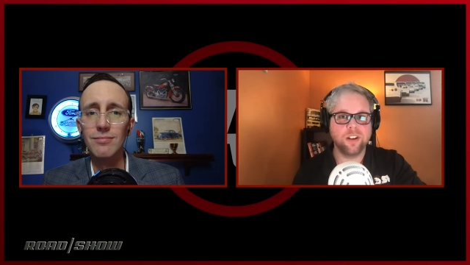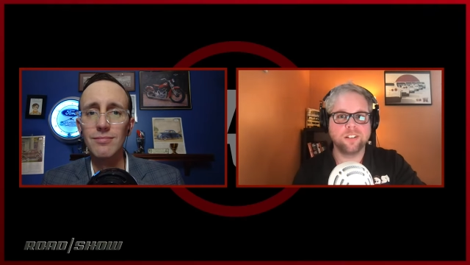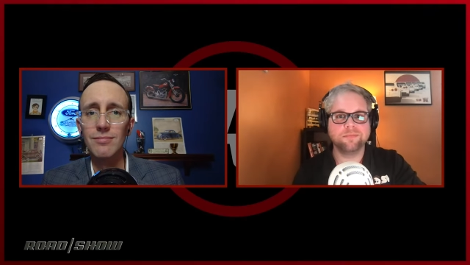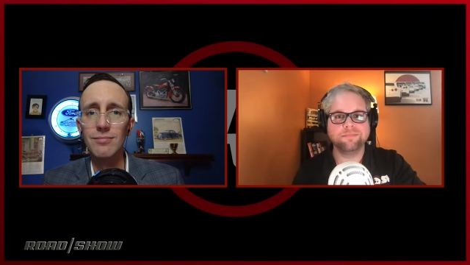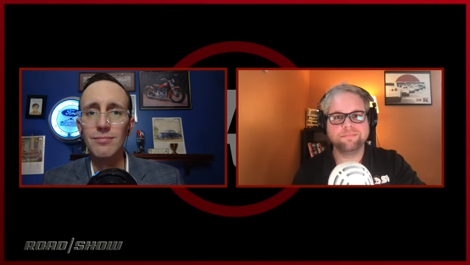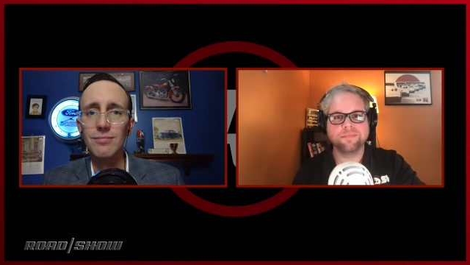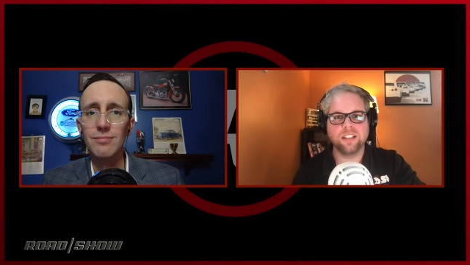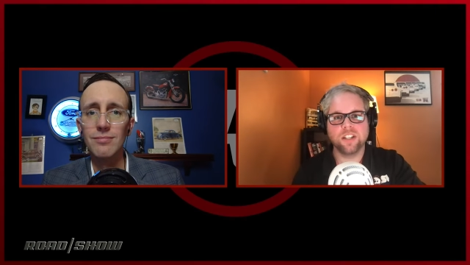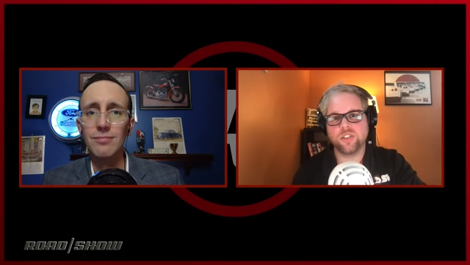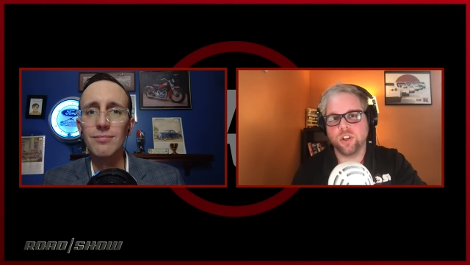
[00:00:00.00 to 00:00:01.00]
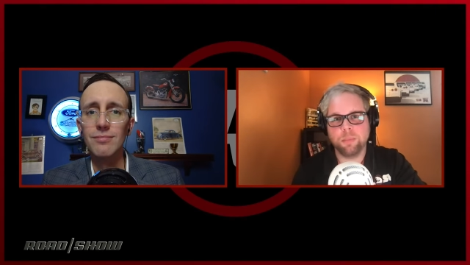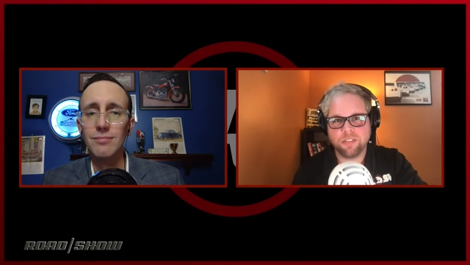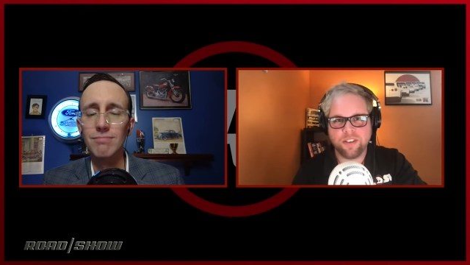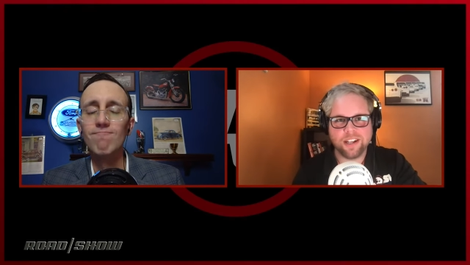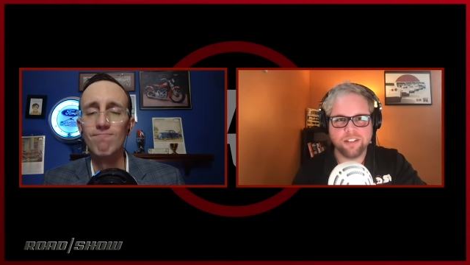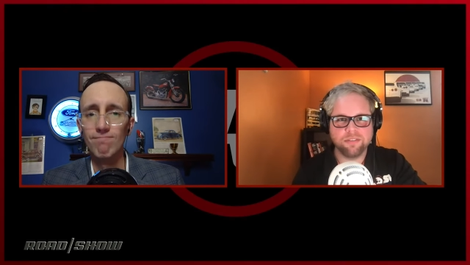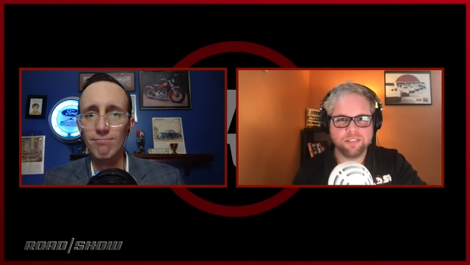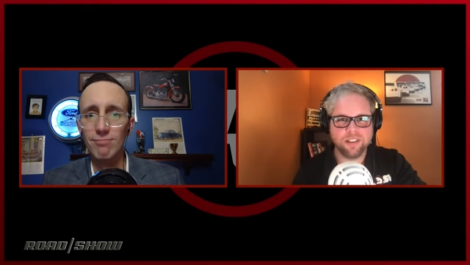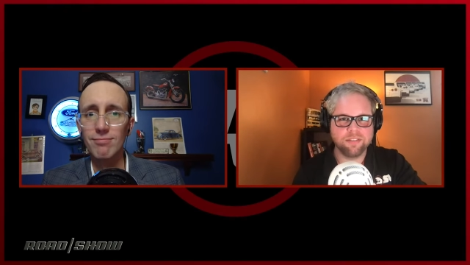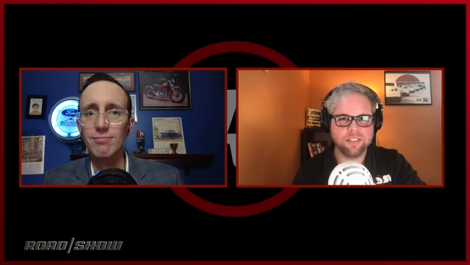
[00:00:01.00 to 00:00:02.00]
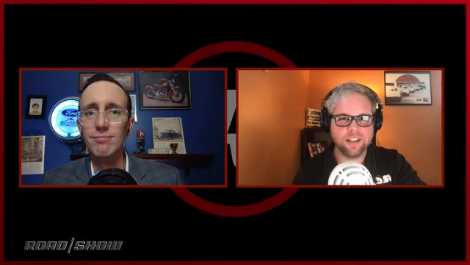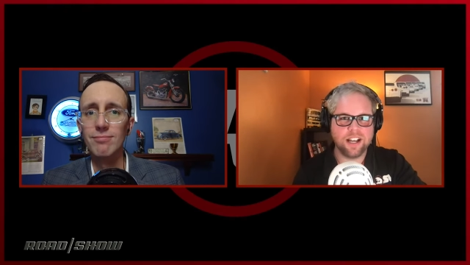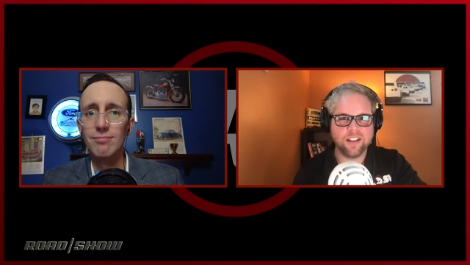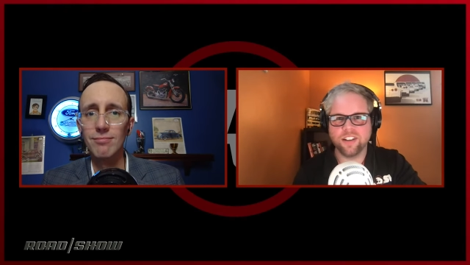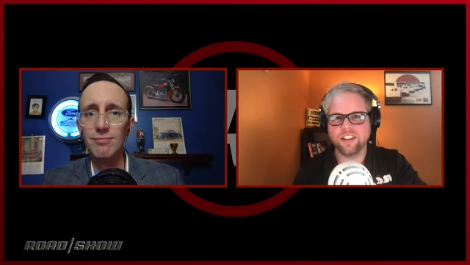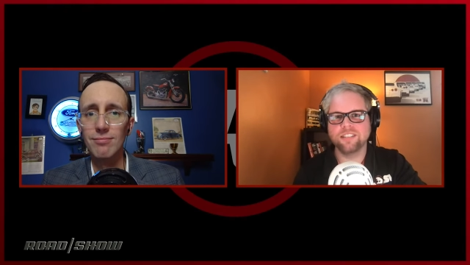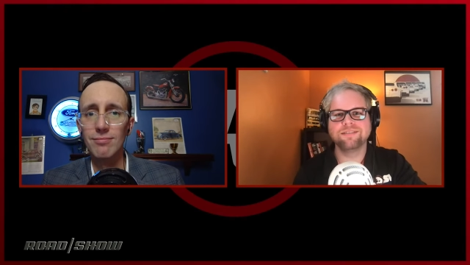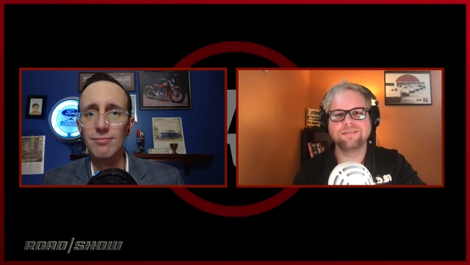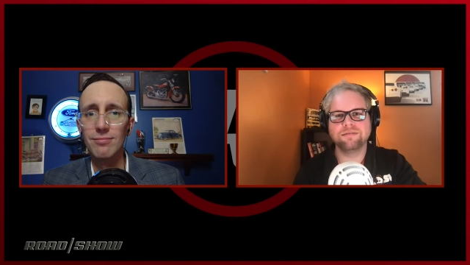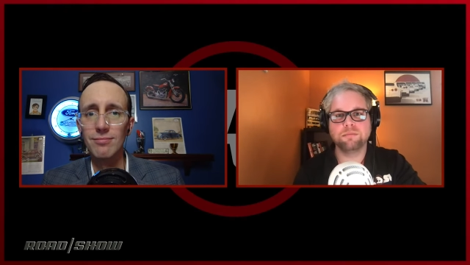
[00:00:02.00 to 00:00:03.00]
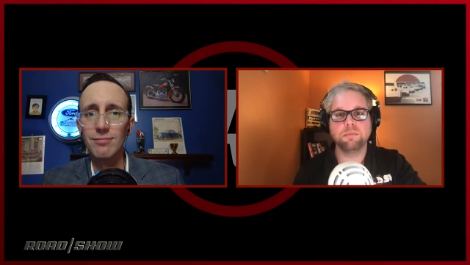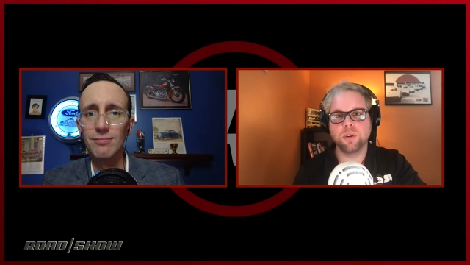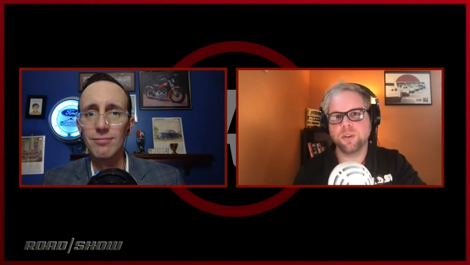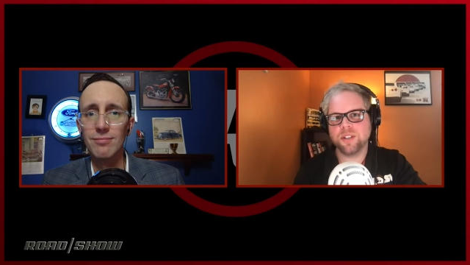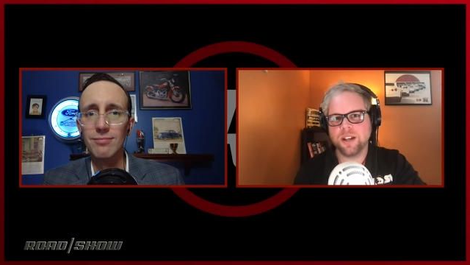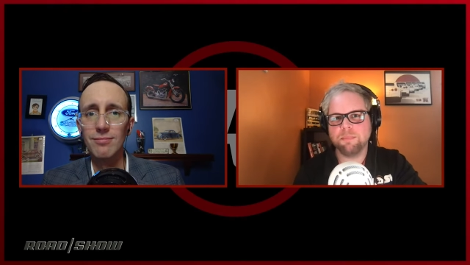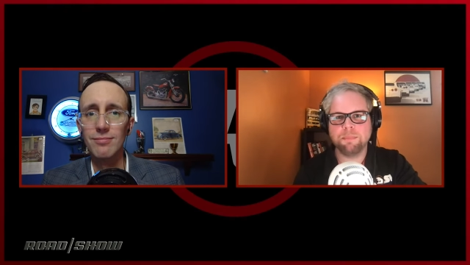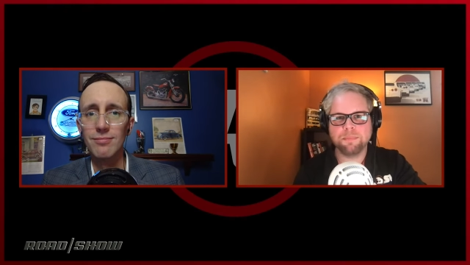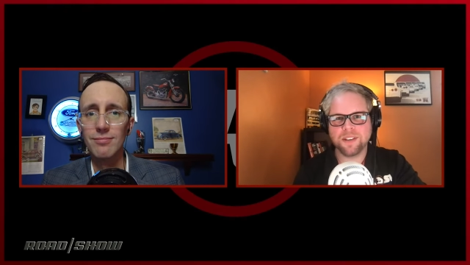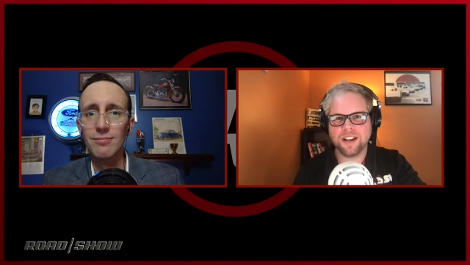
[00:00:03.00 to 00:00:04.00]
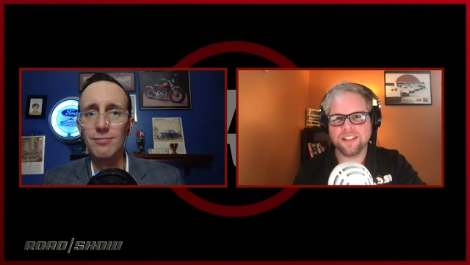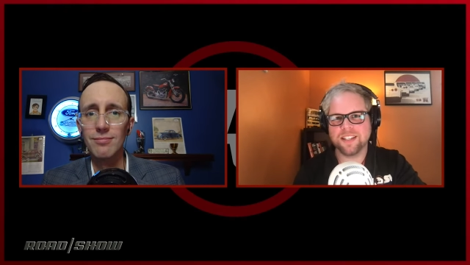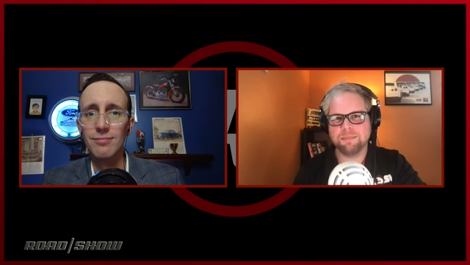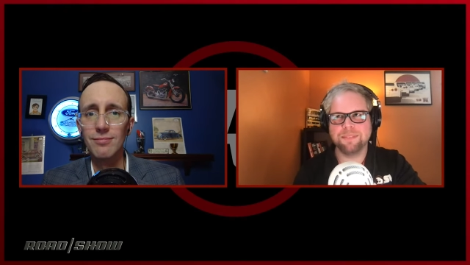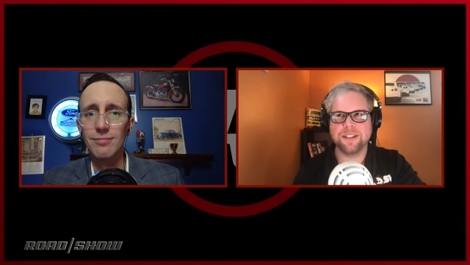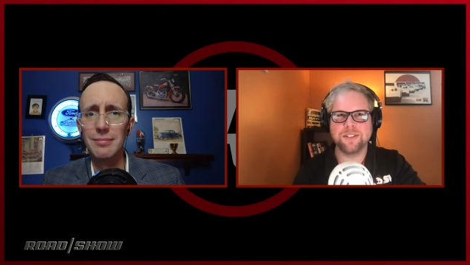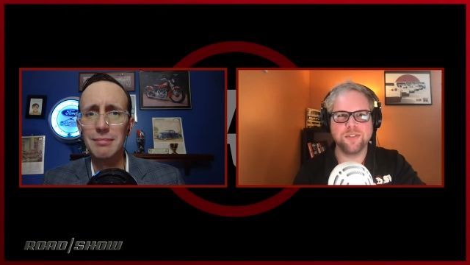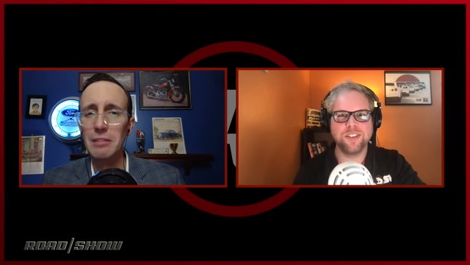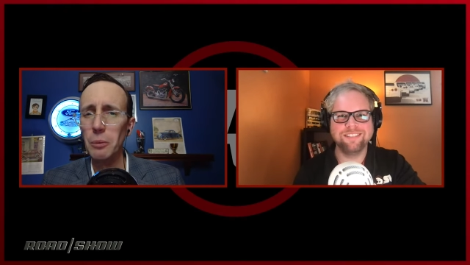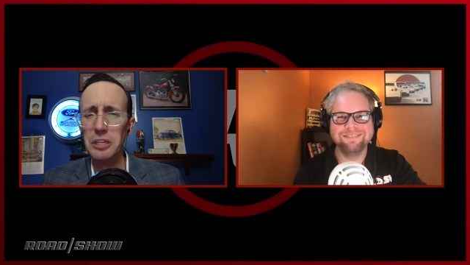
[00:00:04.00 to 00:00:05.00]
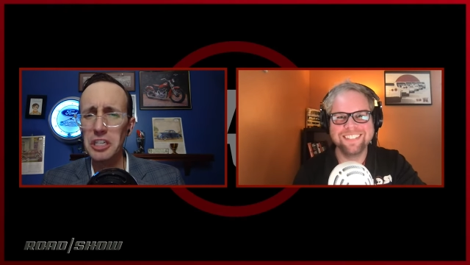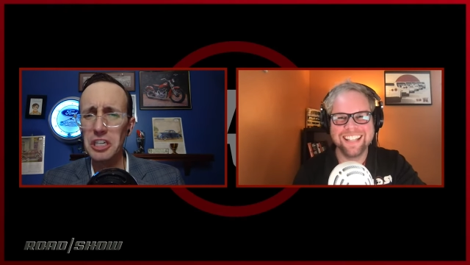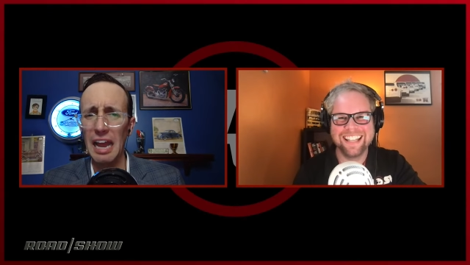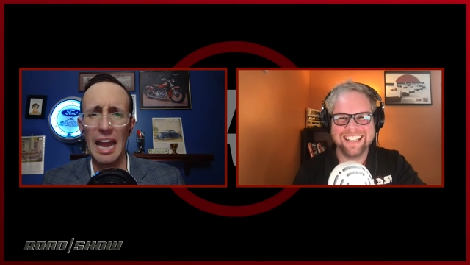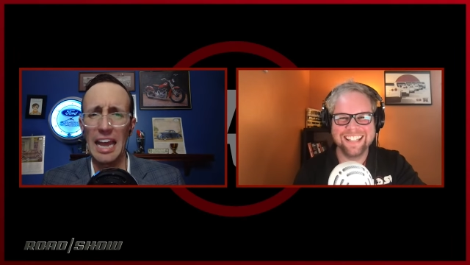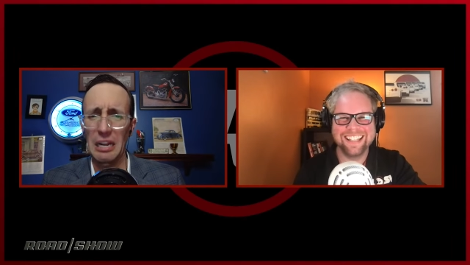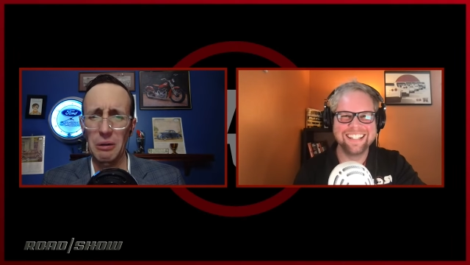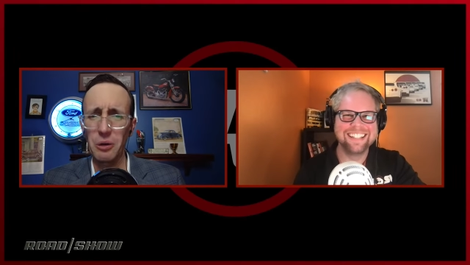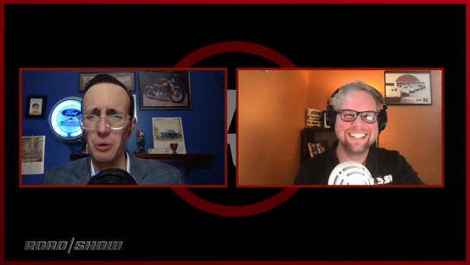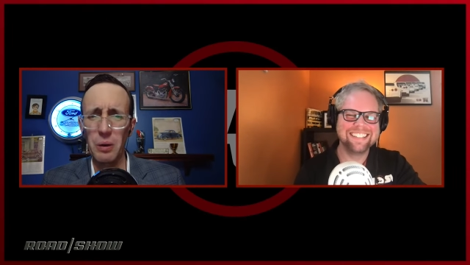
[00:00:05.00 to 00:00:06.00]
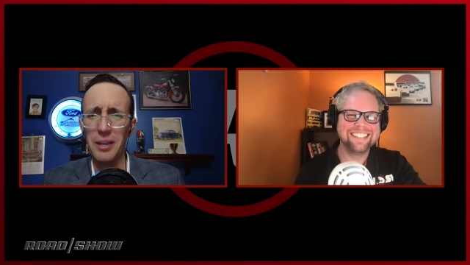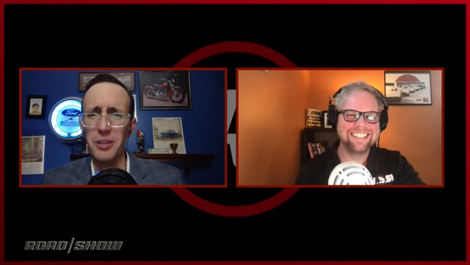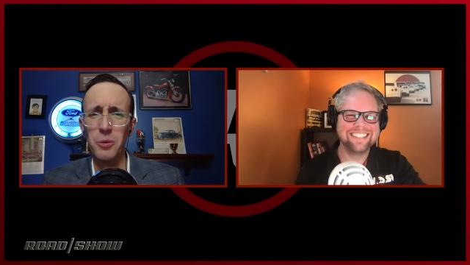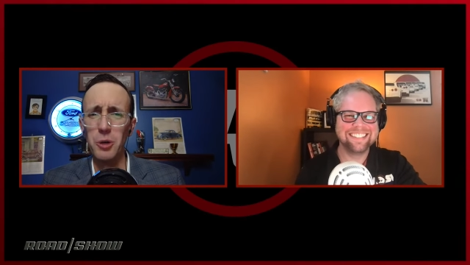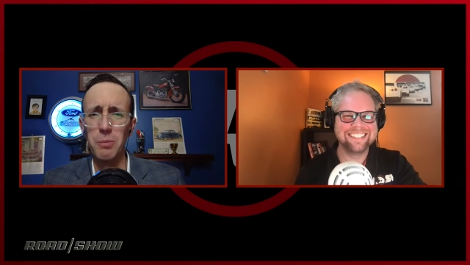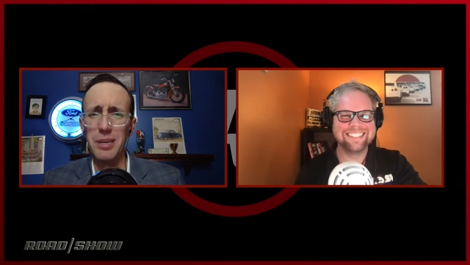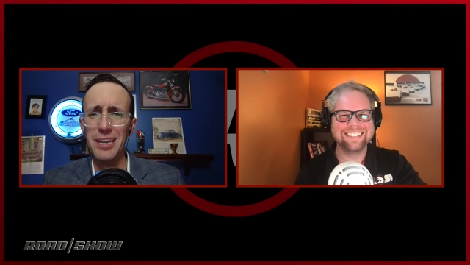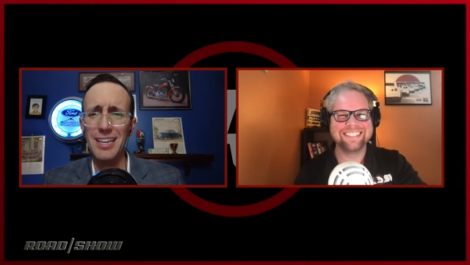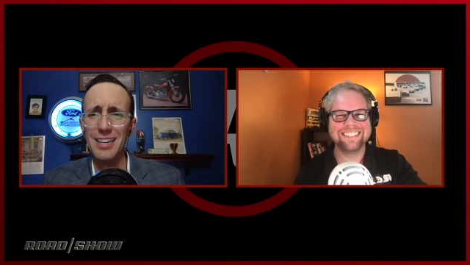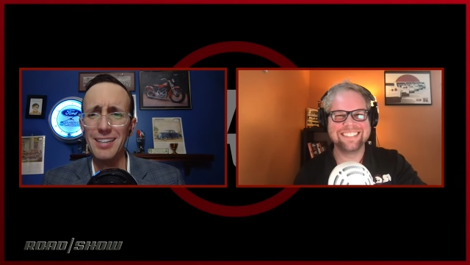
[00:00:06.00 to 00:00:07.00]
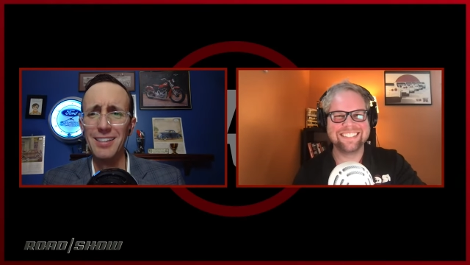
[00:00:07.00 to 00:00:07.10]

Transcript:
Speaker 1: know, unless you're a big fan of of the Honda prototype, concept SUV. Which I don't know
Speaker 2: why you would be.